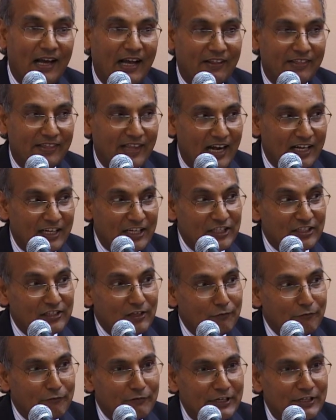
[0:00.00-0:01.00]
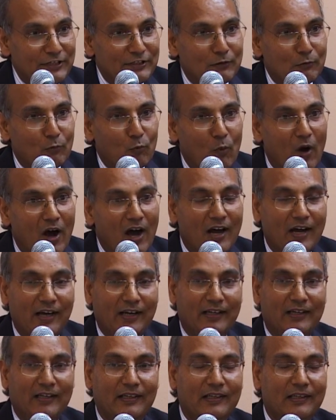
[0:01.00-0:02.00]
And that is the reason
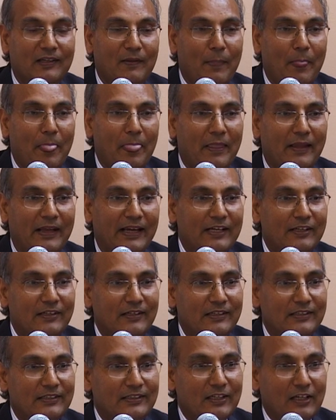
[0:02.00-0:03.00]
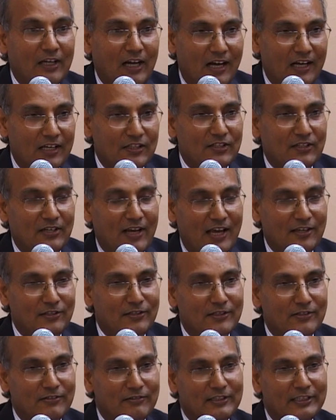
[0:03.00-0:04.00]
why caste
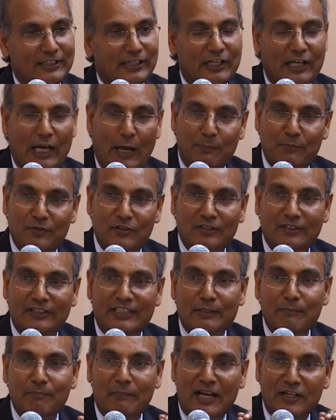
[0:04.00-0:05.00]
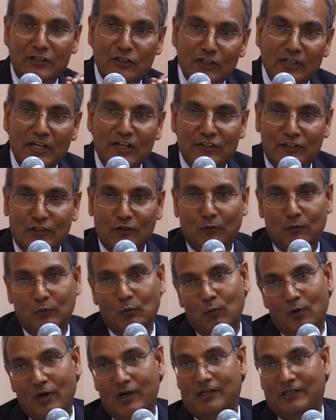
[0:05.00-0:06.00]
hasn't really captured the imagination of
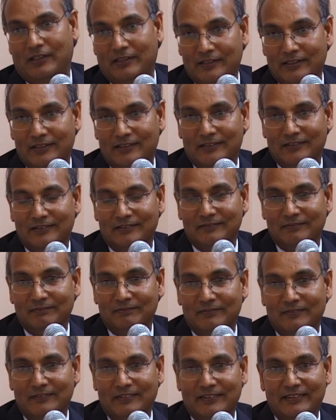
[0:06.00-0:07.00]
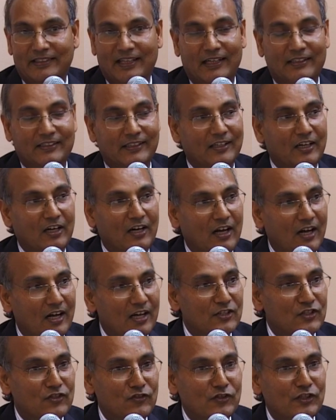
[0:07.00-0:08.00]
the world, that
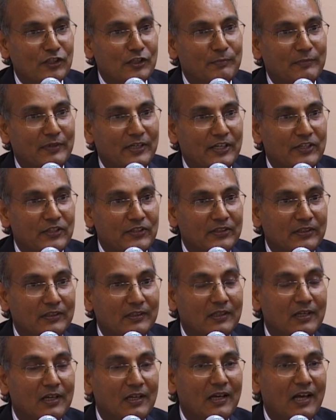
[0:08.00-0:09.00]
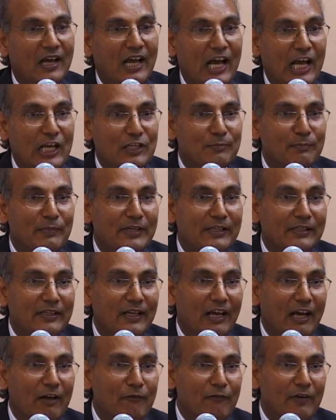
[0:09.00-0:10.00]
caste discrimination has
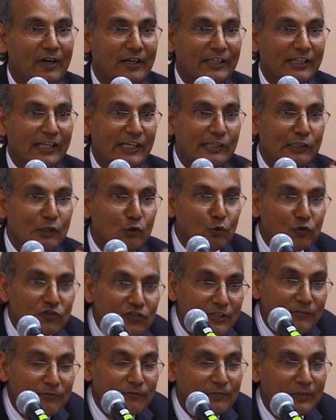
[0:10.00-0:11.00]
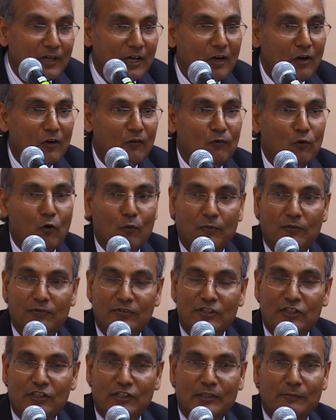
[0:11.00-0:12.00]
been a very elusive form of
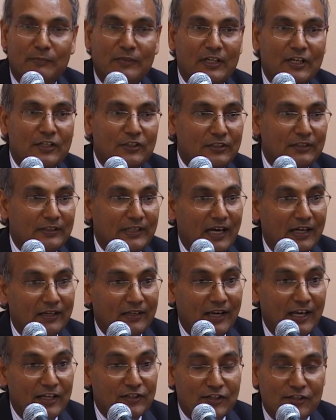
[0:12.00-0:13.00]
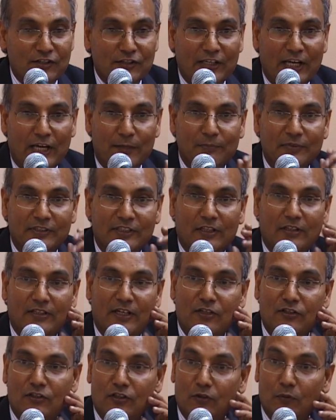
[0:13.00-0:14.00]
discrimination that has escaped the
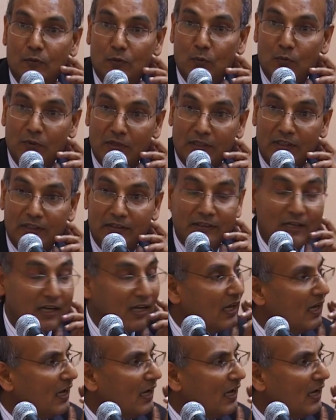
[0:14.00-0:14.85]
attention of the world.